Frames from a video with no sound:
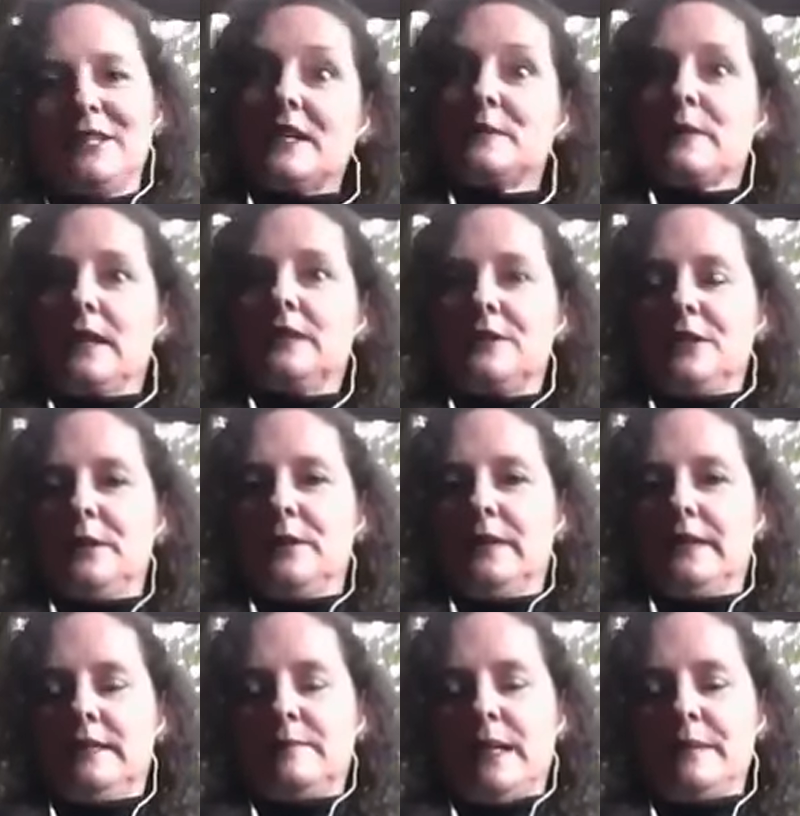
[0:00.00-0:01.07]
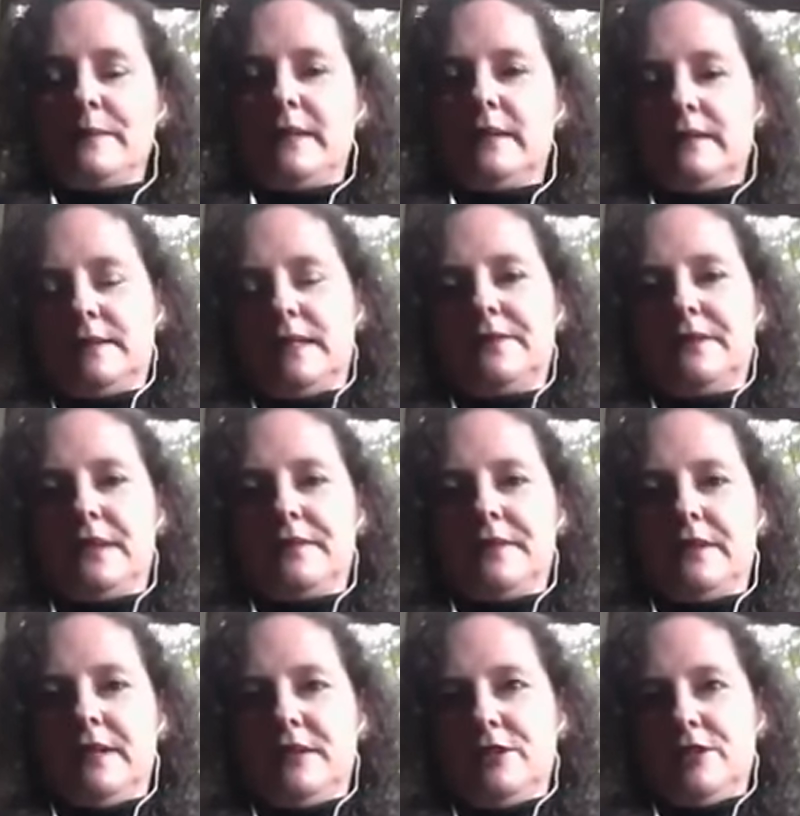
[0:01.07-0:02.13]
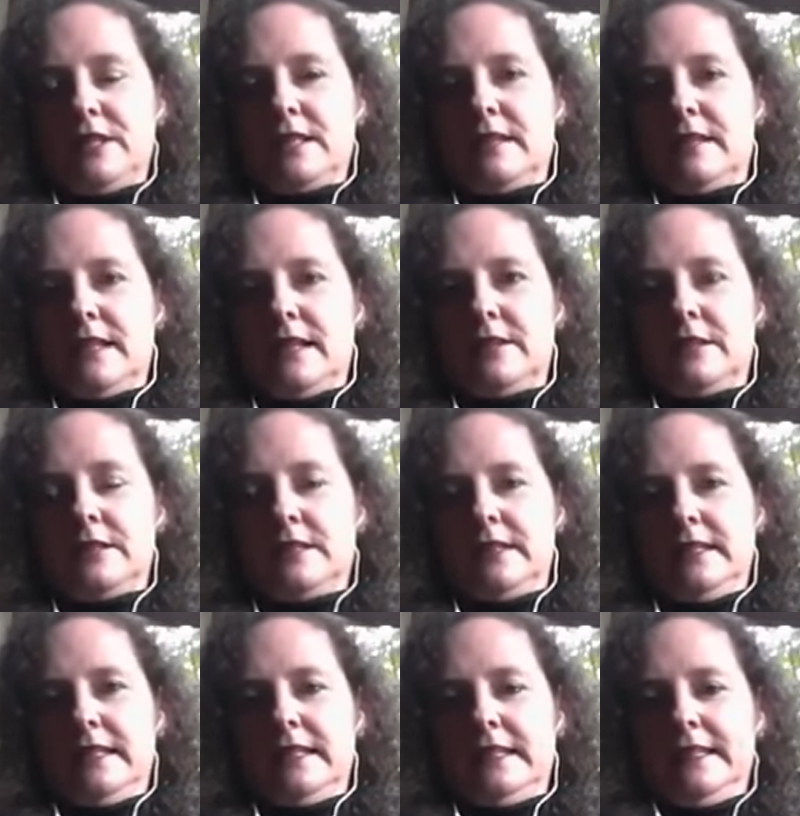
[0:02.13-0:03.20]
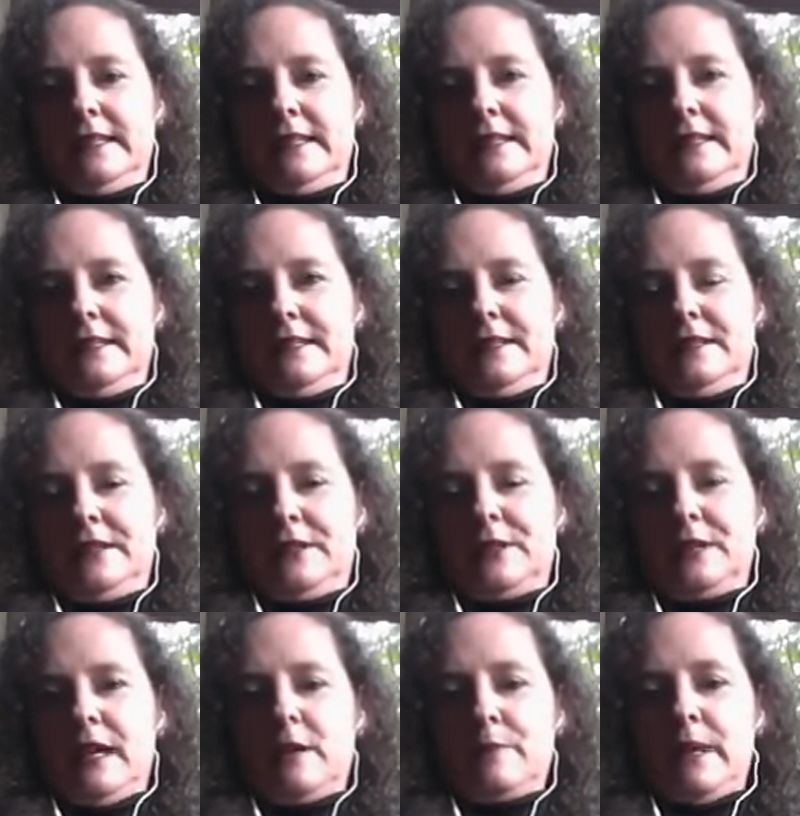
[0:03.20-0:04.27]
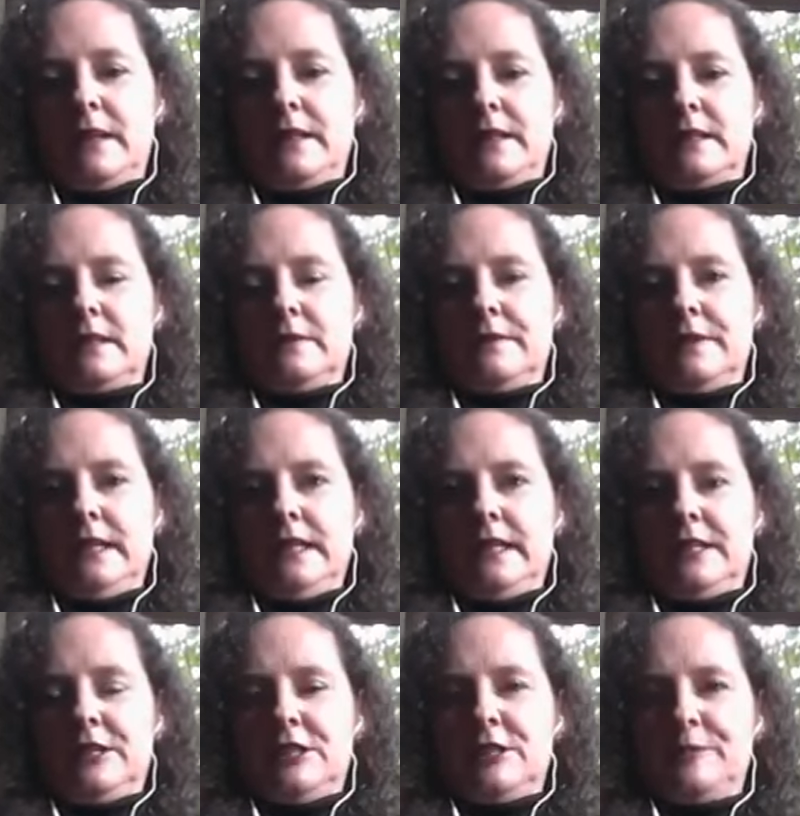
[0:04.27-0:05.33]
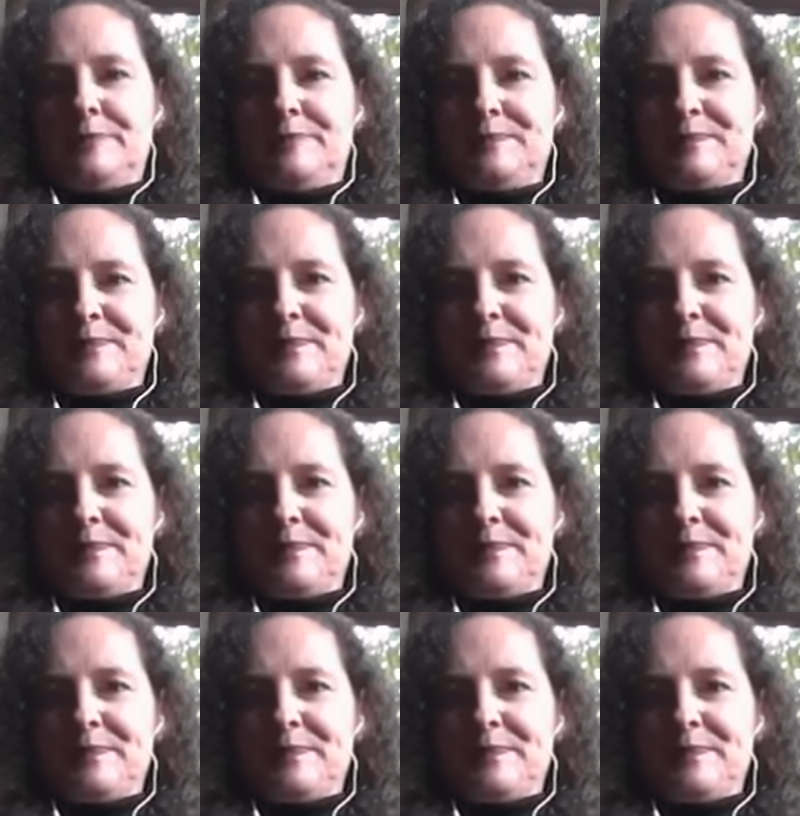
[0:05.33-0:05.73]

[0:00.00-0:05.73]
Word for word: that's what I'll do, and then maybe if, if they're interested, they could could help out this little village.